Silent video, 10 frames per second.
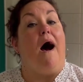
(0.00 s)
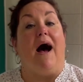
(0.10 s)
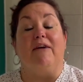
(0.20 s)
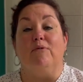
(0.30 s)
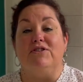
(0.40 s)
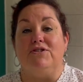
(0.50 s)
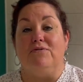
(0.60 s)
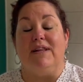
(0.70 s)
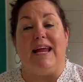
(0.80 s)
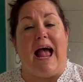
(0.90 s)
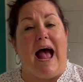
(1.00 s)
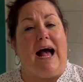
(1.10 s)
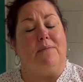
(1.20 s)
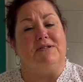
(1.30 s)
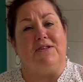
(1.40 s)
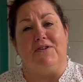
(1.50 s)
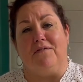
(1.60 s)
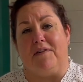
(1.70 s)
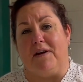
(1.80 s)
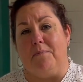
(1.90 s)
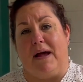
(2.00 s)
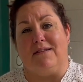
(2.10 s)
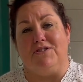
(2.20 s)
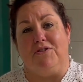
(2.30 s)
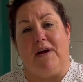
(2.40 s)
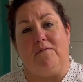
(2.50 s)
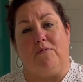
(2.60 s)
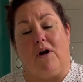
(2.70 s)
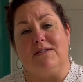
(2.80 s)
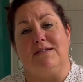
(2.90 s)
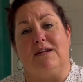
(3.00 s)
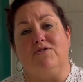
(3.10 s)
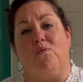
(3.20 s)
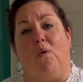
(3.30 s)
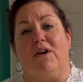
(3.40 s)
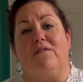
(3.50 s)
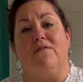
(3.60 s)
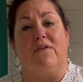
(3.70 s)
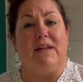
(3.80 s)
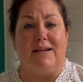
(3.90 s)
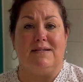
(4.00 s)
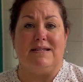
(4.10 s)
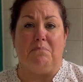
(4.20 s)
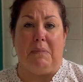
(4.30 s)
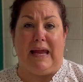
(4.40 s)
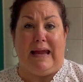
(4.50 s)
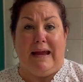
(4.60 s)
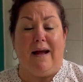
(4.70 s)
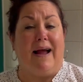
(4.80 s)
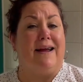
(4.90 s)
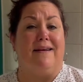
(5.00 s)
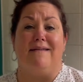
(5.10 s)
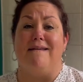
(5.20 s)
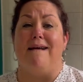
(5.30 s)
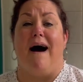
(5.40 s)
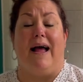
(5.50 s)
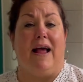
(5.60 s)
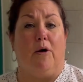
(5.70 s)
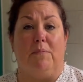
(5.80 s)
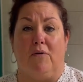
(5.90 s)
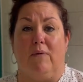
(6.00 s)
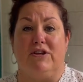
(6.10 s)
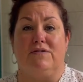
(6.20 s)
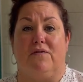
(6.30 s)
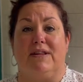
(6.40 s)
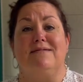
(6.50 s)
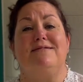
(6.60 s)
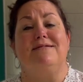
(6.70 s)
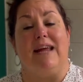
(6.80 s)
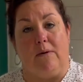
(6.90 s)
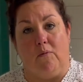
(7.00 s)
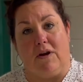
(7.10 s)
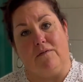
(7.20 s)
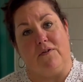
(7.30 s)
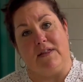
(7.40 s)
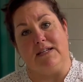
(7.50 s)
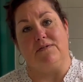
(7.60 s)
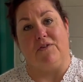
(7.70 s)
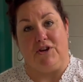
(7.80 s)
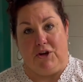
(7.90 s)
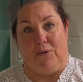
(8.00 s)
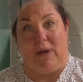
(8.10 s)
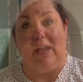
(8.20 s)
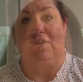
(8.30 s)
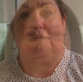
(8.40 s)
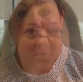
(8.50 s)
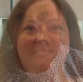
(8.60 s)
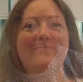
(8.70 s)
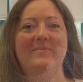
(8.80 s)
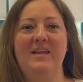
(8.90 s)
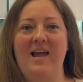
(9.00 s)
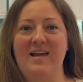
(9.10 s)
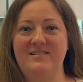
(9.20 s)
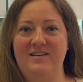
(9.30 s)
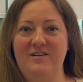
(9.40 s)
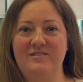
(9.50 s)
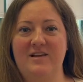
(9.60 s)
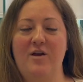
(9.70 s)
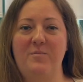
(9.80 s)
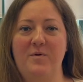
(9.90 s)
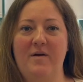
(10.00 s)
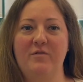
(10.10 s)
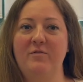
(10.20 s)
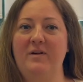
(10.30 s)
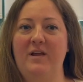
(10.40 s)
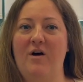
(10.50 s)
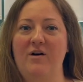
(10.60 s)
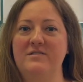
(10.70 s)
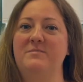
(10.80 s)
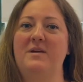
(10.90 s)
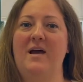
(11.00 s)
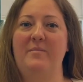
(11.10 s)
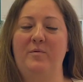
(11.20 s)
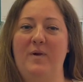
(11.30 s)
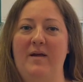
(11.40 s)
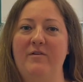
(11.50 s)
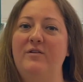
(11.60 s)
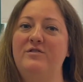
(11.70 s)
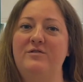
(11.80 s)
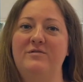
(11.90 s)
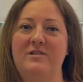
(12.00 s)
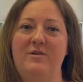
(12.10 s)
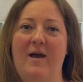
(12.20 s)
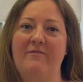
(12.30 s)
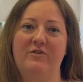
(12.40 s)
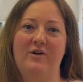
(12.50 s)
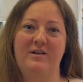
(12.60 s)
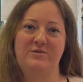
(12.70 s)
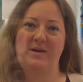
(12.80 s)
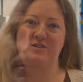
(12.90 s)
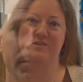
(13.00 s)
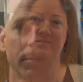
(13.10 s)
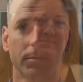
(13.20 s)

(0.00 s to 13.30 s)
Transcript: I wish you the absolute very best. You have brought such wonderful things to me. I cannot help but wish for the same wonderful things for you and your family. Hi seniors, I hope you have a really awesome time in whatever you choose to do after graduation.